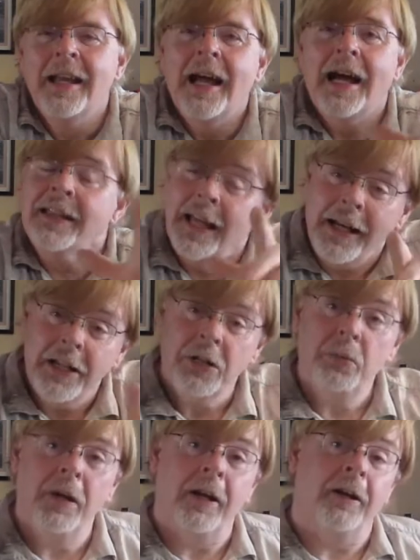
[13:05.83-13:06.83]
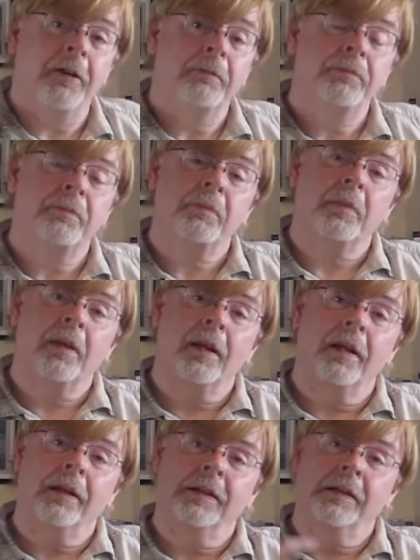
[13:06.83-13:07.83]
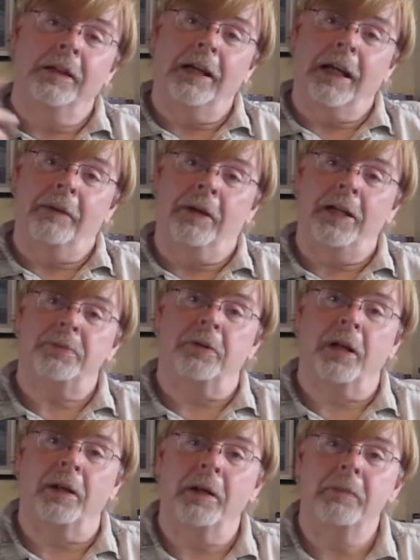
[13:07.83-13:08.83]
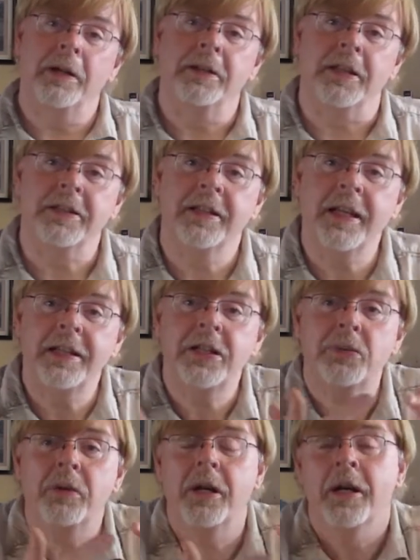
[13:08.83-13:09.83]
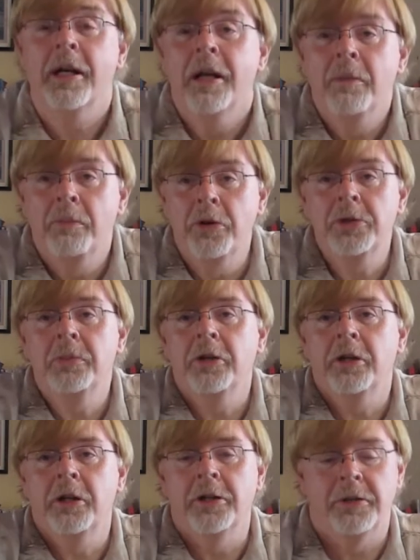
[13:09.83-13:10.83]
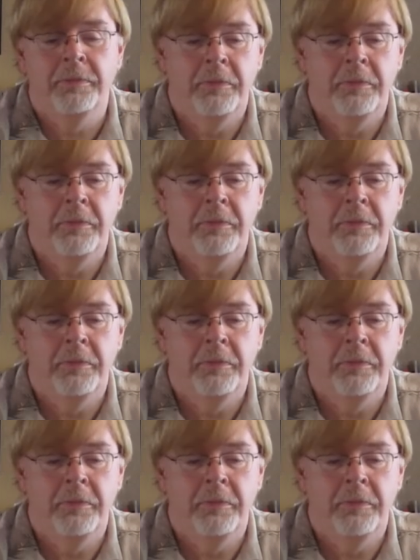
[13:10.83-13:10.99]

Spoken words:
And that is where, next we're going to come back to this, that is where postmodernist